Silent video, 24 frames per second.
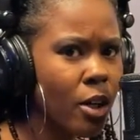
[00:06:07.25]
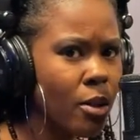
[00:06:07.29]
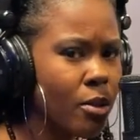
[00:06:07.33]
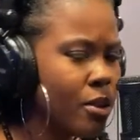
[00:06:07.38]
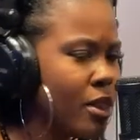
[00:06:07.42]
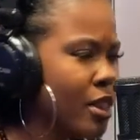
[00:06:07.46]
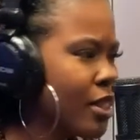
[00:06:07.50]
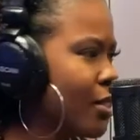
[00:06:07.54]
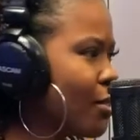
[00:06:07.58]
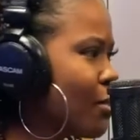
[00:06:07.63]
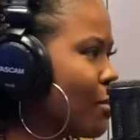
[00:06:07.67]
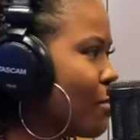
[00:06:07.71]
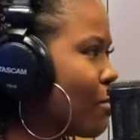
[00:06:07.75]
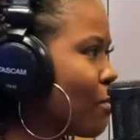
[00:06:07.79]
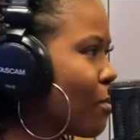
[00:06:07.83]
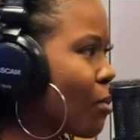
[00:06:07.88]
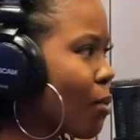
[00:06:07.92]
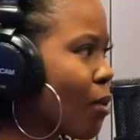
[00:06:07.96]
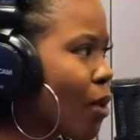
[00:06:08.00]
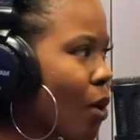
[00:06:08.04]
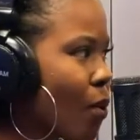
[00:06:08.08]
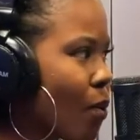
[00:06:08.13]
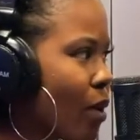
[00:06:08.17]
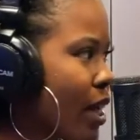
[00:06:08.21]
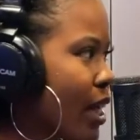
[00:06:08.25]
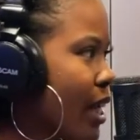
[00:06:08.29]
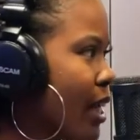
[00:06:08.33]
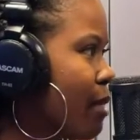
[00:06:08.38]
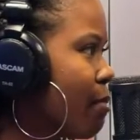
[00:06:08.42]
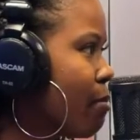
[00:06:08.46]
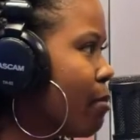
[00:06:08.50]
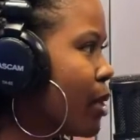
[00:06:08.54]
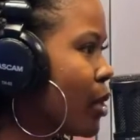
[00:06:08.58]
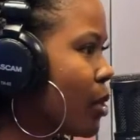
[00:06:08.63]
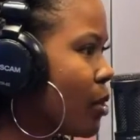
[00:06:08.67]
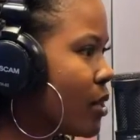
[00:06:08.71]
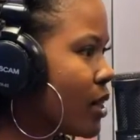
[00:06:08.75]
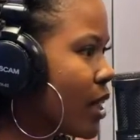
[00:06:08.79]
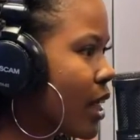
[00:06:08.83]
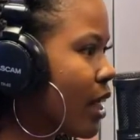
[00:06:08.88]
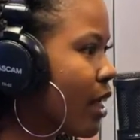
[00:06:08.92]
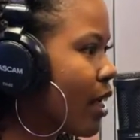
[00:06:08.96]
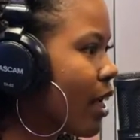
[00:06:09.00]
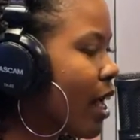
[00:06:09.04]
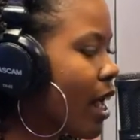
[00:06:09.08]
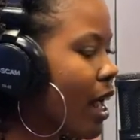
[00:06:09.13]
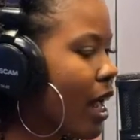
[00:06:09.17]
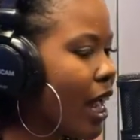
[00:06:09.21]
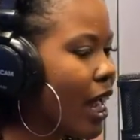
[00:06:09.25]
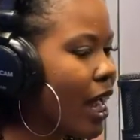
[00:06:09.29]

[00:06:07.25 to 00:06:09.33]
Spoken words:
still growing and building.